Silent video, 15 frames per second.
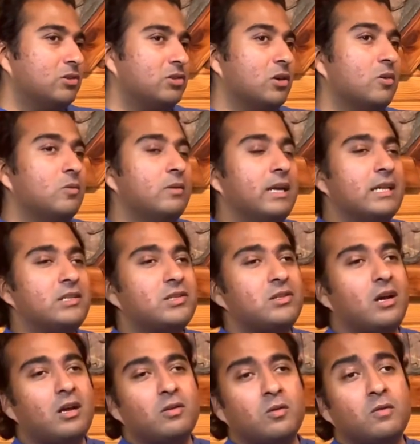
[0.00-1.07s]
So
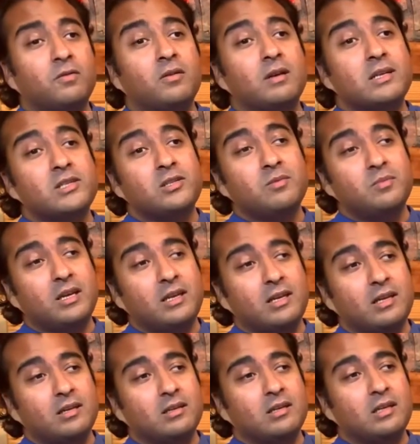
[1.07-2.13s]
it's not
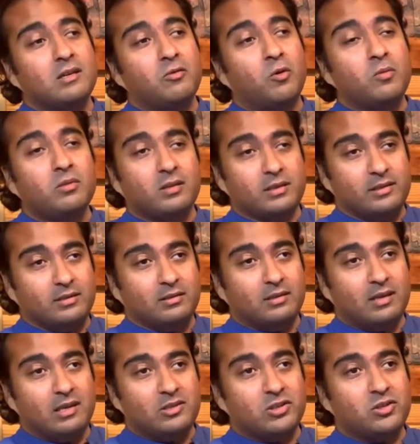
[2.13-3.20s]
overestimating only,
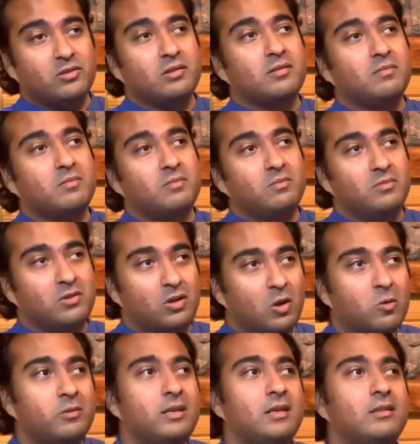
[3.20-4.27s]
it's
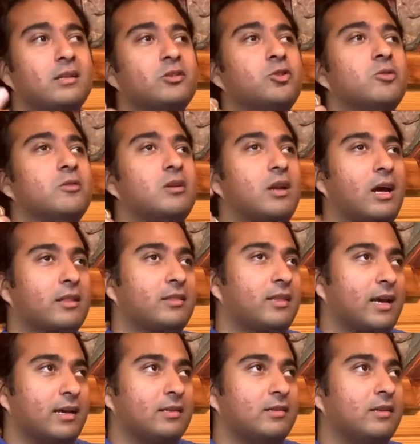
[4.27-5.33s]
knowing that you're not
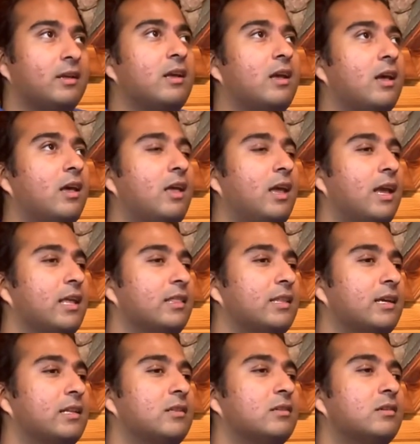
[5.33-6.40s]
that,
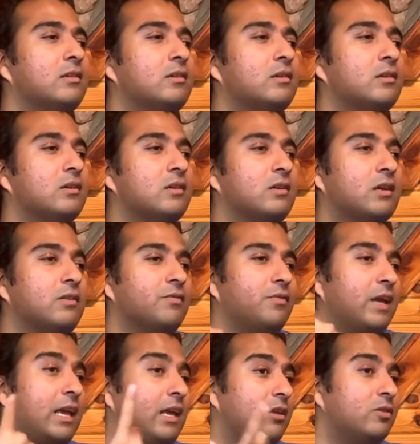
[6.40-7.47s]
and then
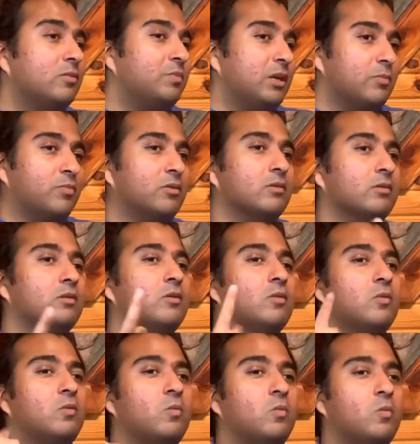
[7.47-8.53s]
conveying to people
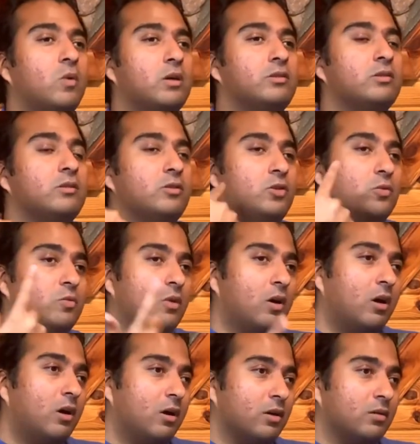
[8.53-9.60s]
what you
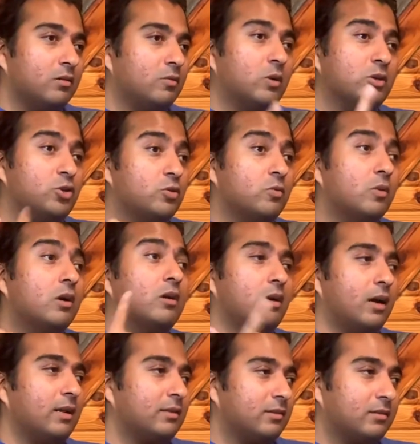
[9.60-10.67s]
are, what you are
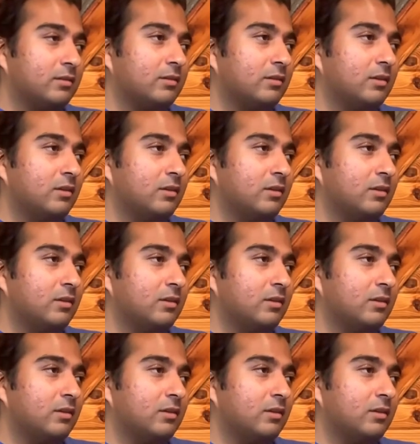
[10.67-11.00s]
not.